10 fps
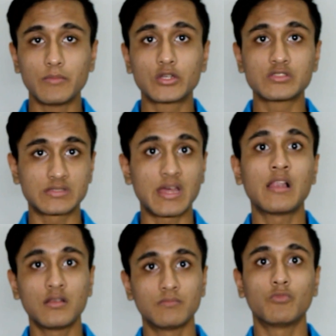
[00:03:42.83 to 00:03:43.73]
because
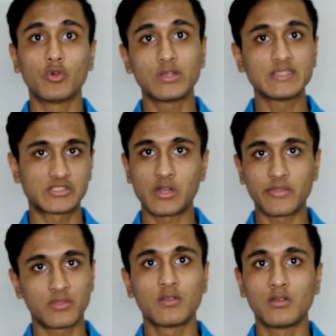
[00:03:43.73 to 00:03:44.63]
that'll only
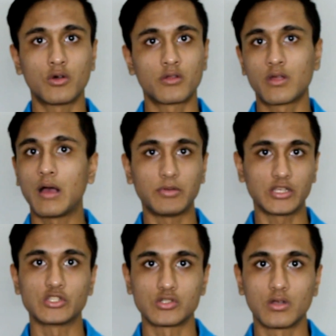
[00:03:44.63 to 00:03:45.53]
strengthen your
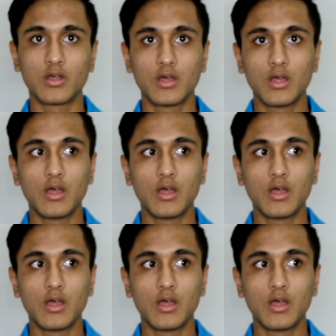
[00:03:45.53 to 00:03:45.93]
application.